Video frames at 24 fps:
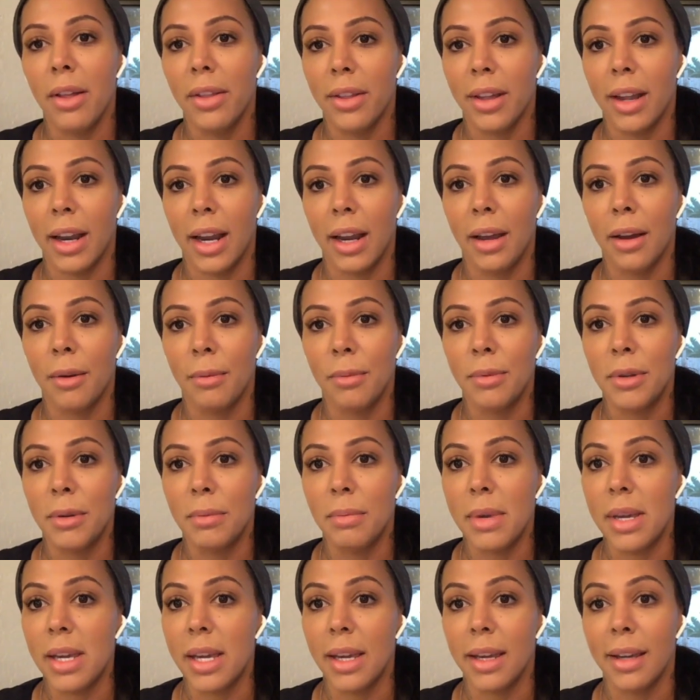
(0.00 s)
then I hope to
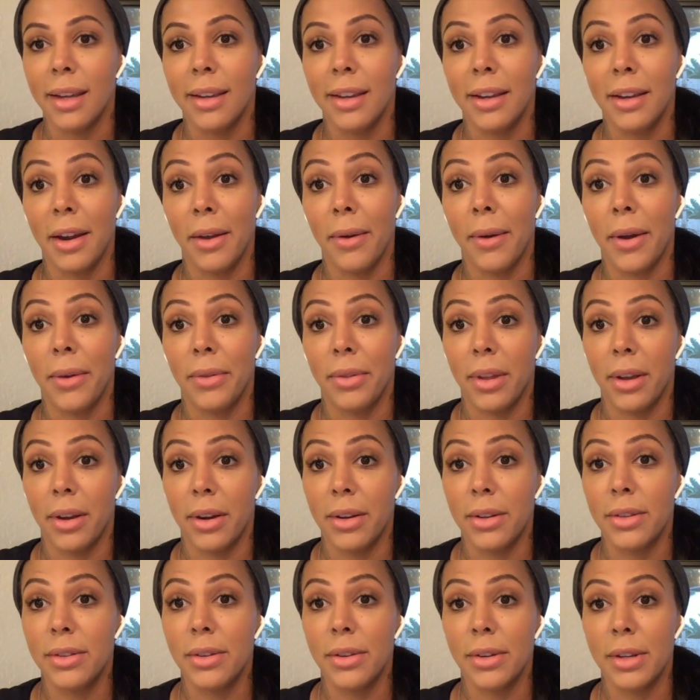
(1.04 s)
be, you know, out there
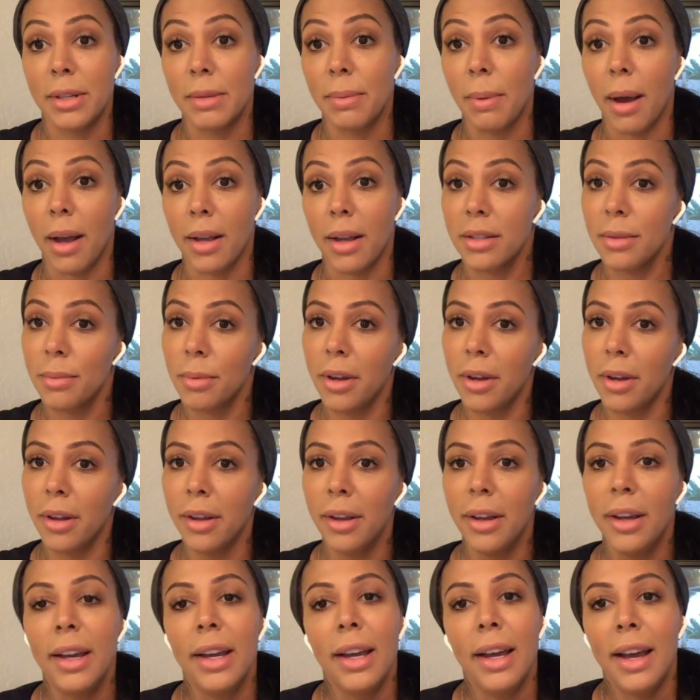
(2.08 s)
as soon as possible.
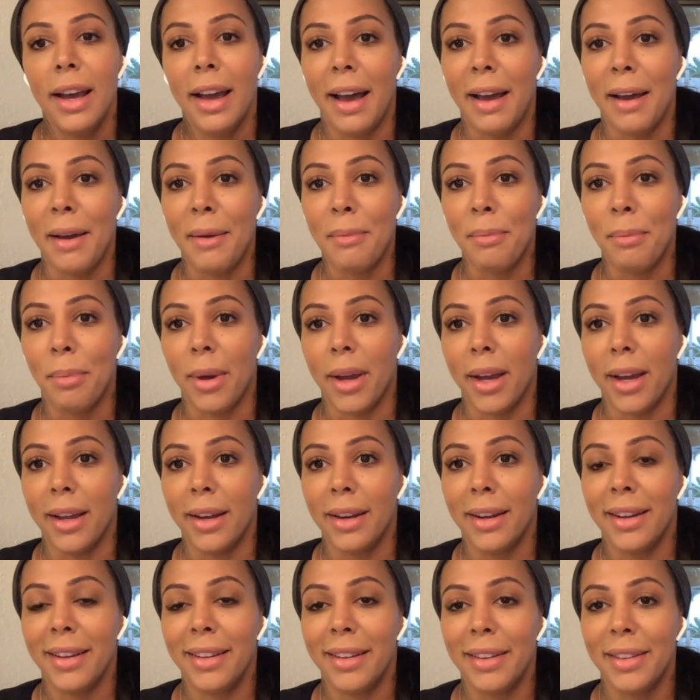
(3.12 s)
But
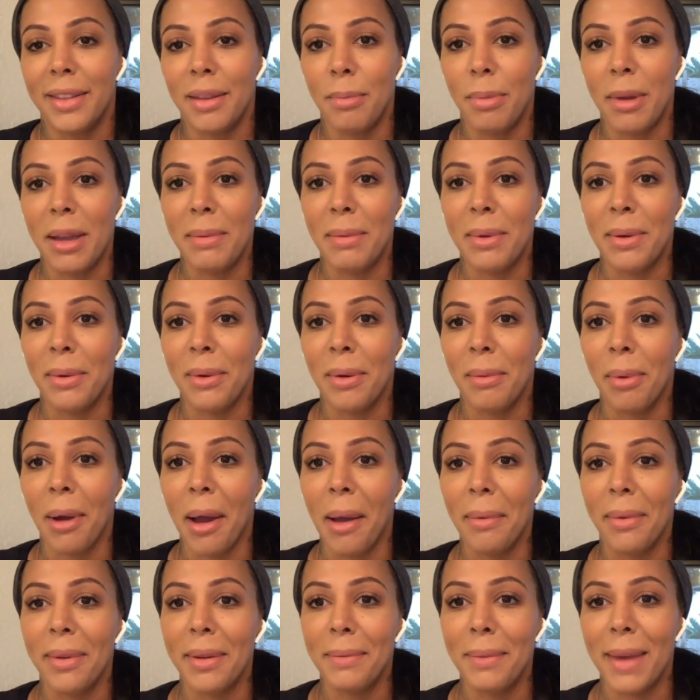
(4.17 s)
the baby will
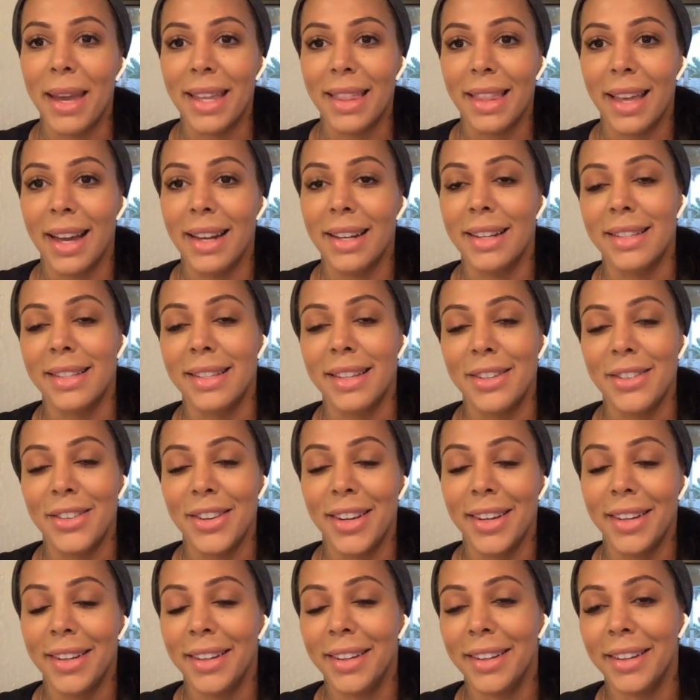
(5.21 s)
probably make that decision.